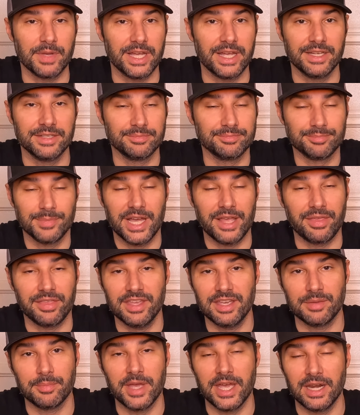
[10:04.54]
my
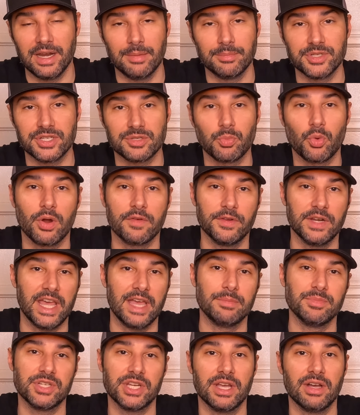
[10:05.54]
thing, man. I'm just more of an
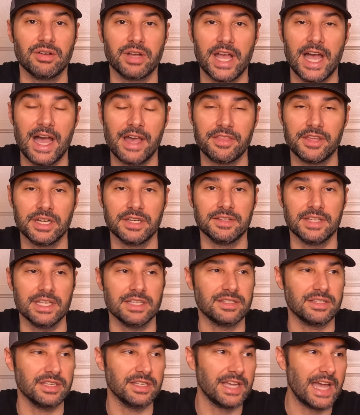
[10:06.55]
MGL guy than a
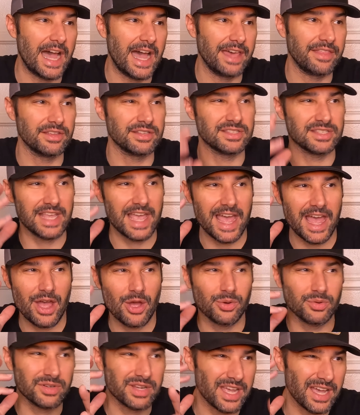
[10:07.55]
DC guy. The
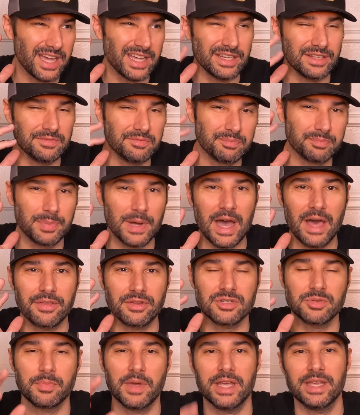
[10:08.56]
sound kind of
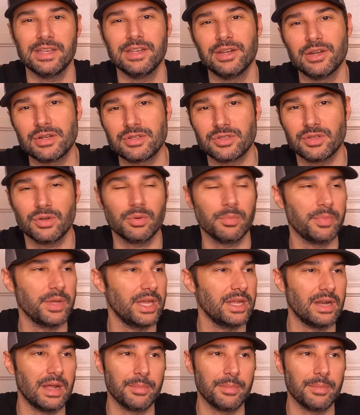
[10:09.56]
bothers my ears a little bit.